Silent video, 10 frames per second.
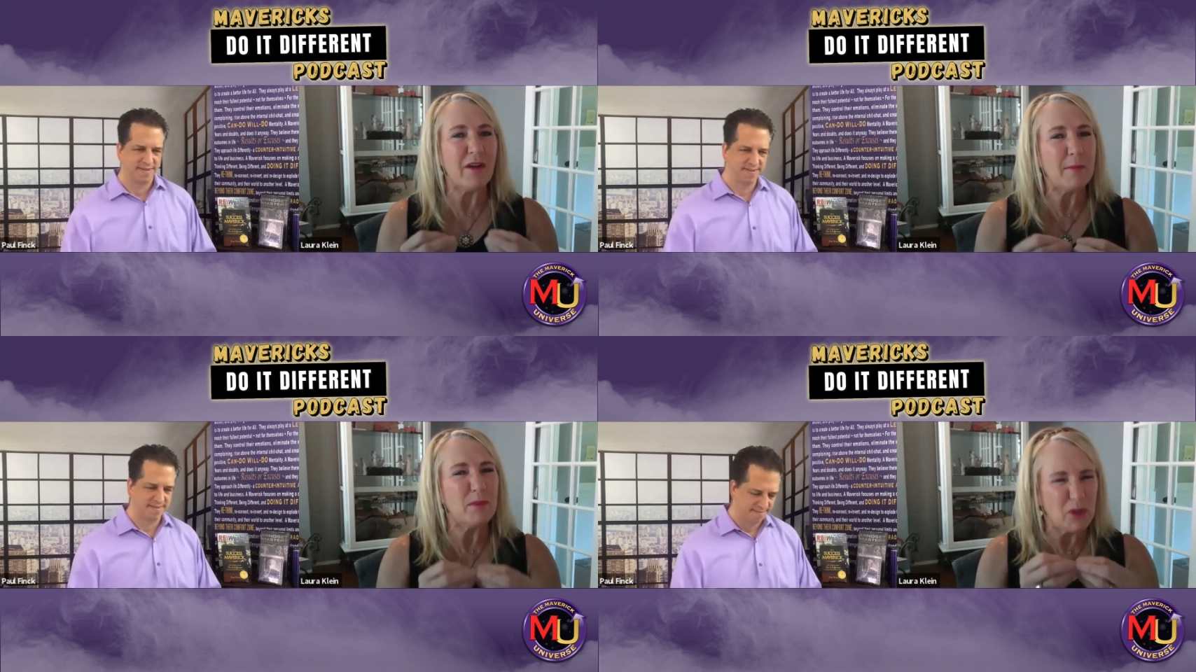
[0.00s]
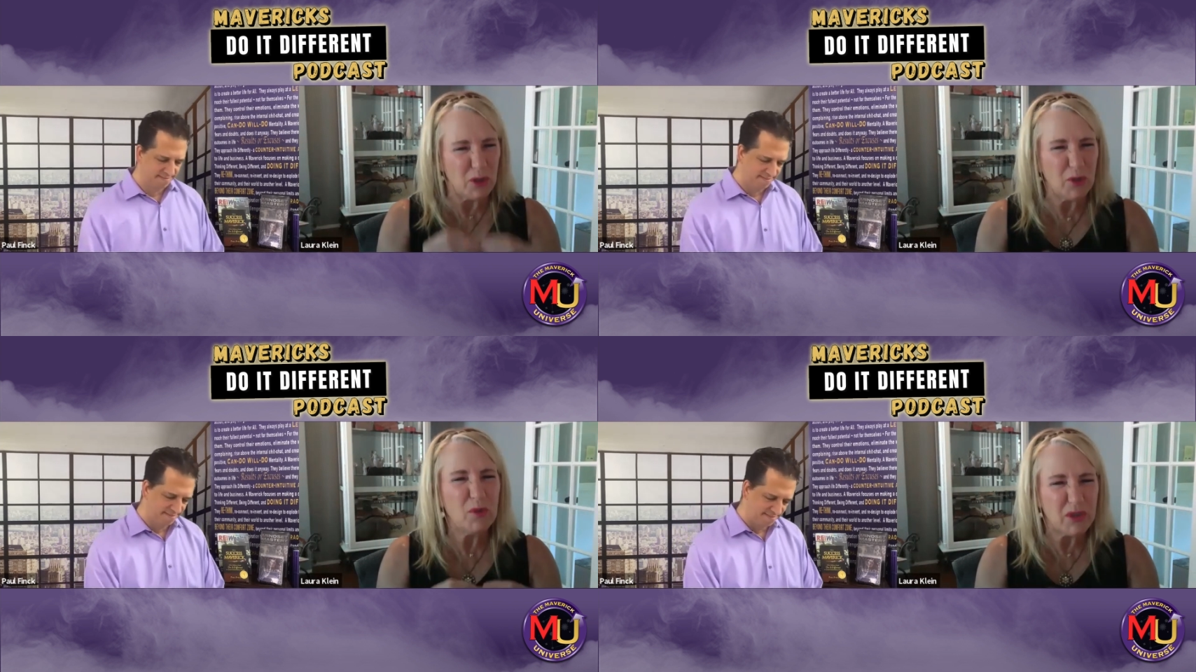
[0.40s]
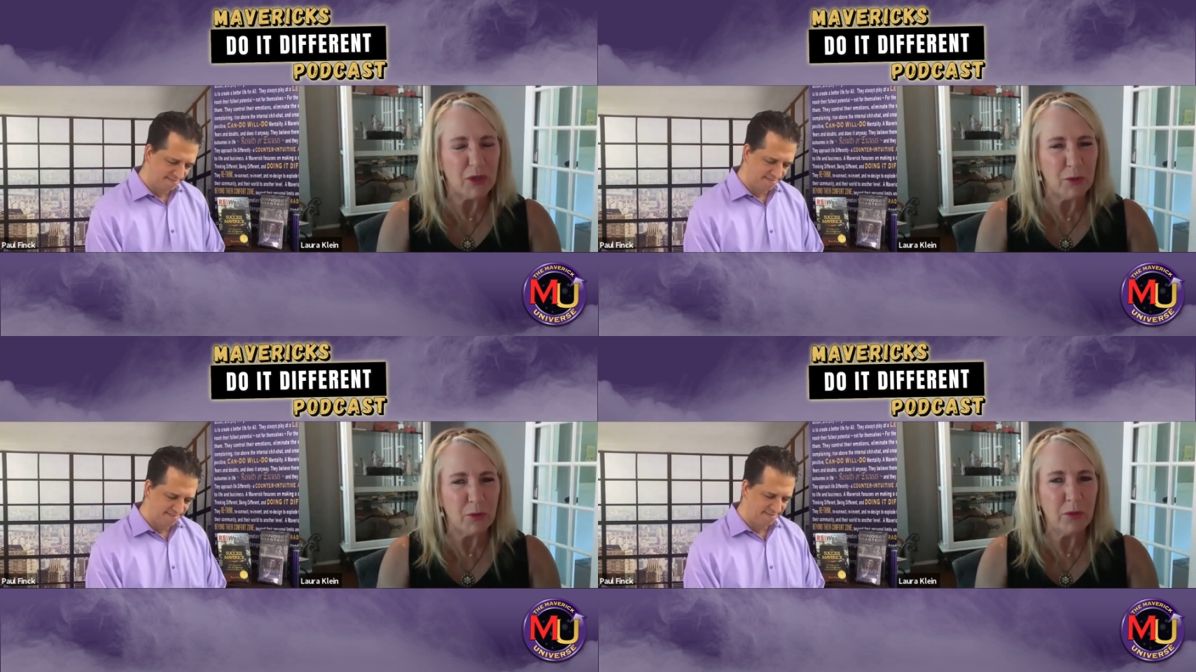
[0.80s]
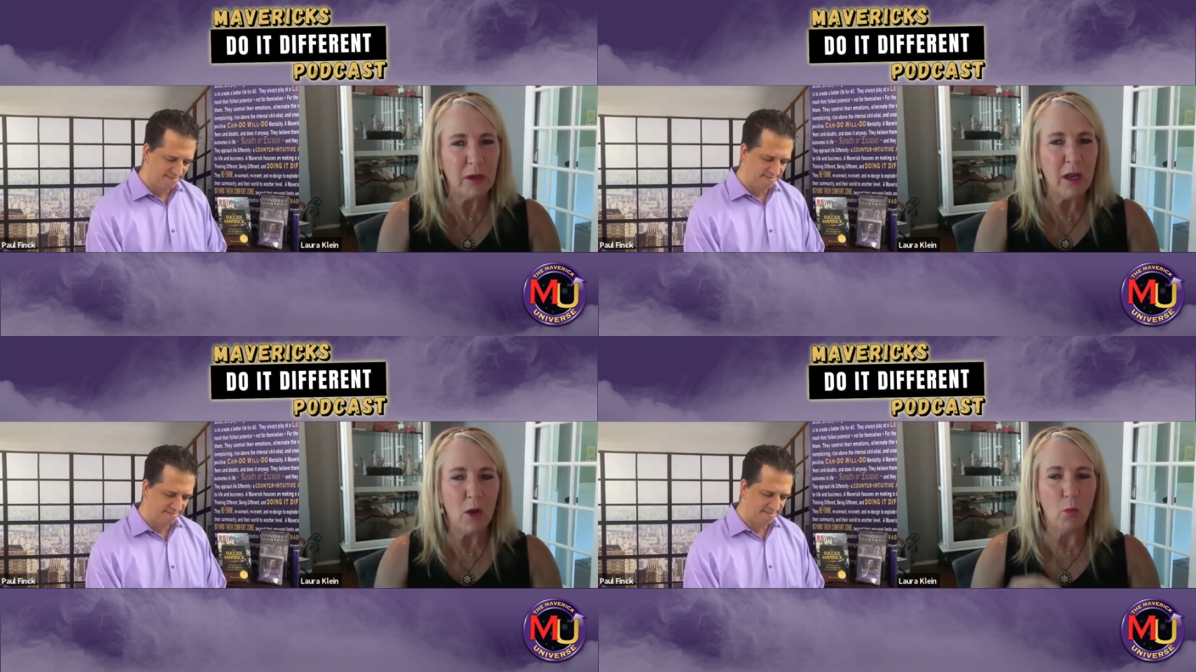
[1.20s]
Speaker 1: up too soon
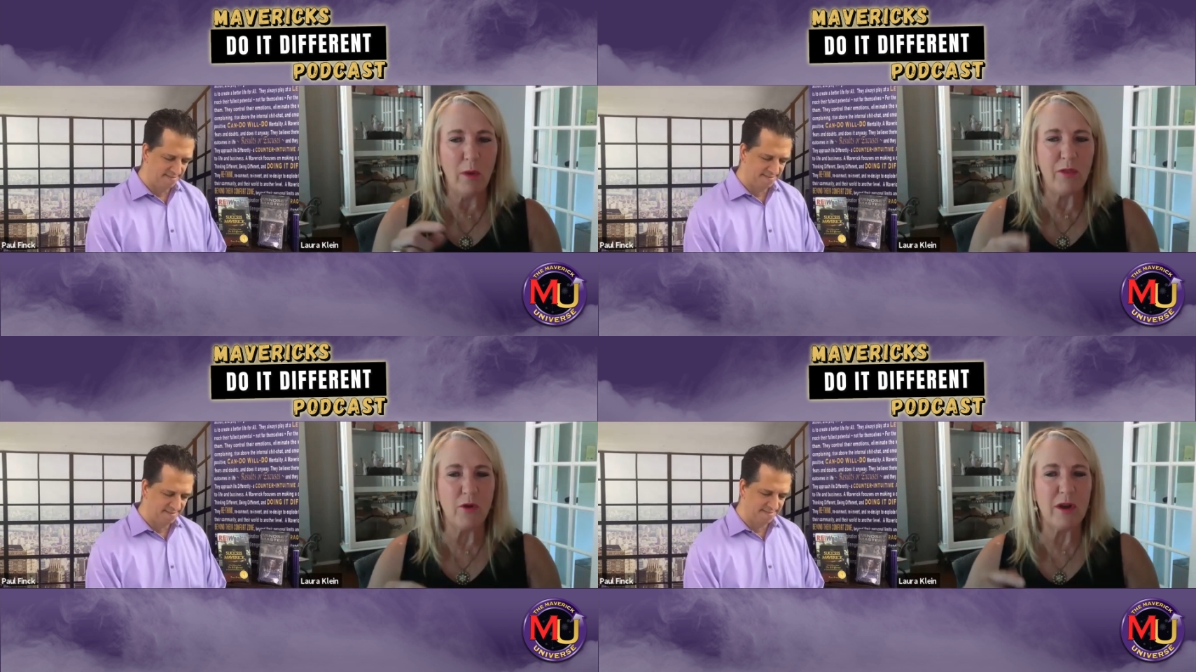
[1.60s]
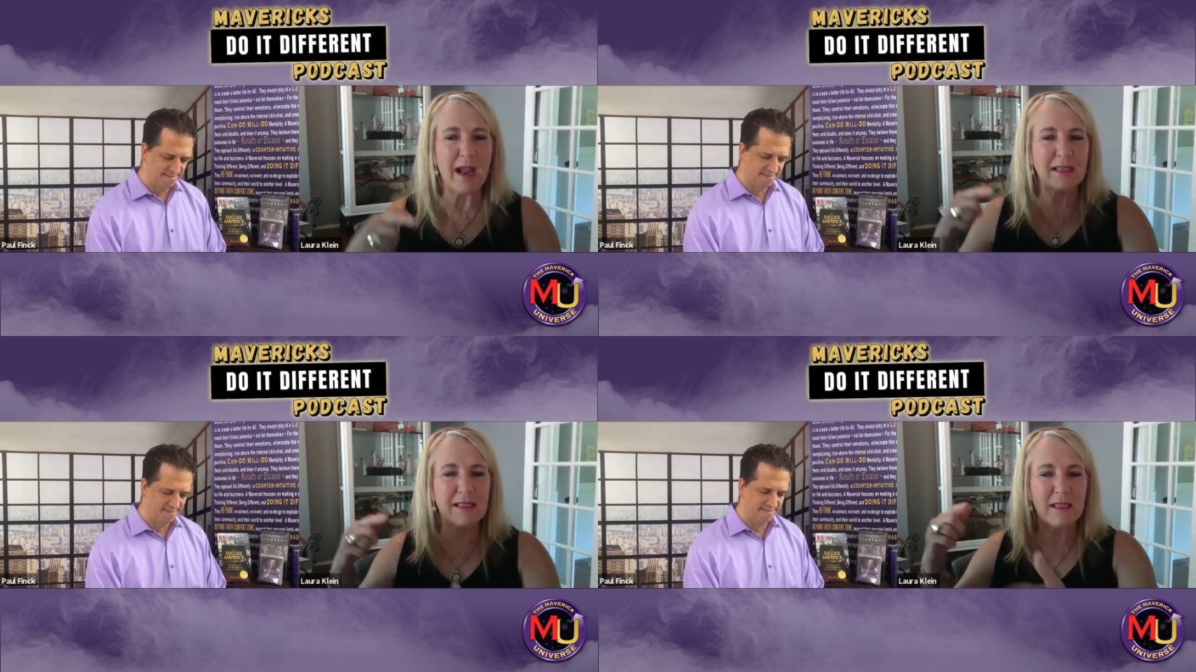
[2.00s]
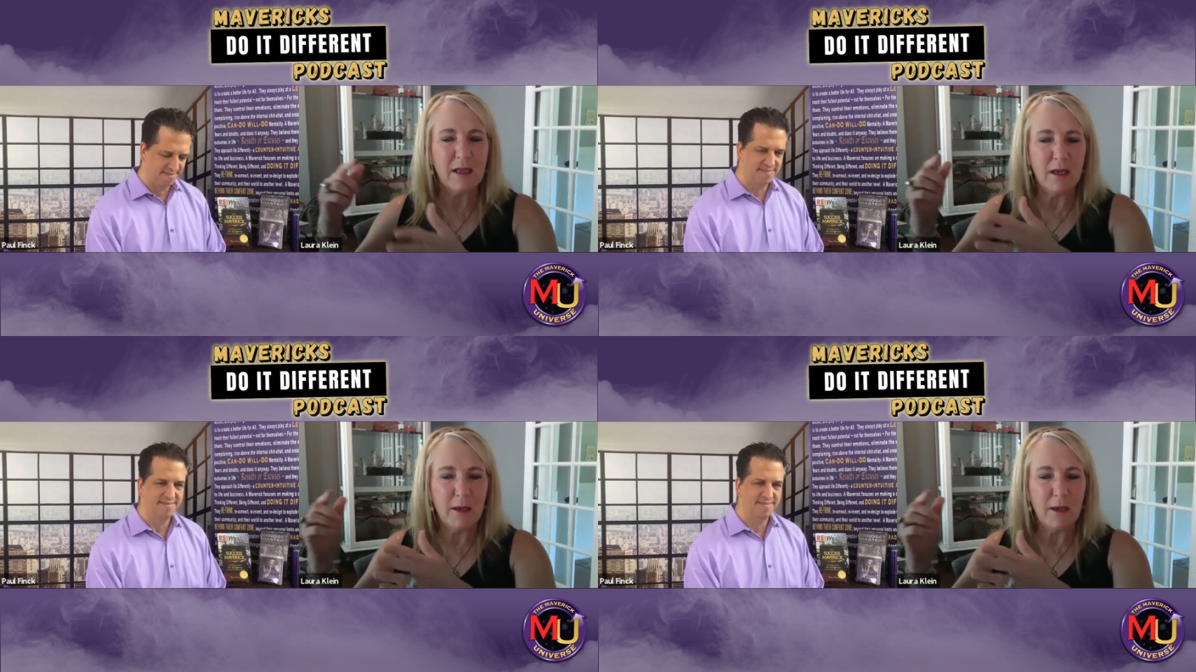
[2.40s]
when their next